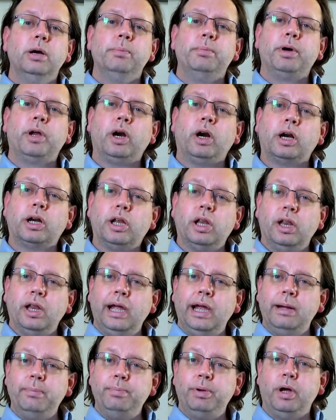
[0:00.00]
But our
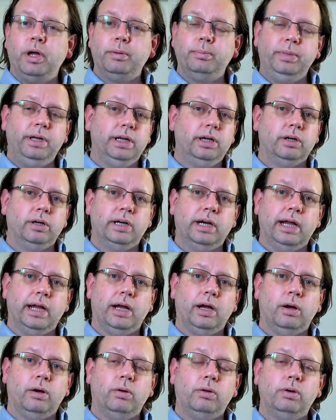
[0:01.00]
clamp-on meter
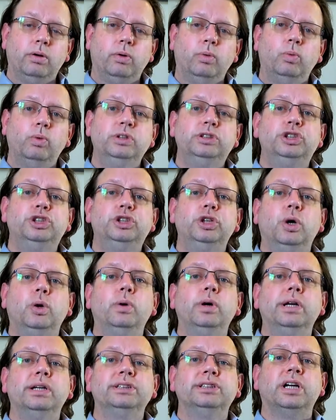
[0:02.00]
now would
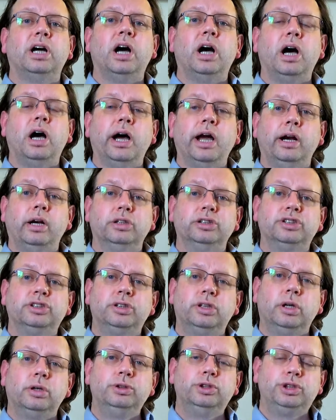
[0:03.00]
show it as a high, or
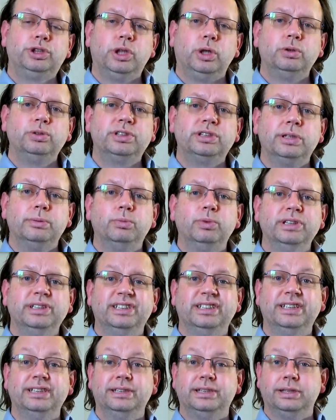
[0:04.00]
show some
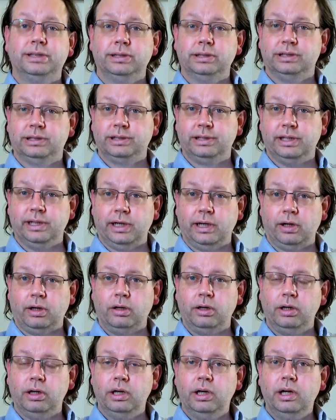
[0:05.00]
resistance there.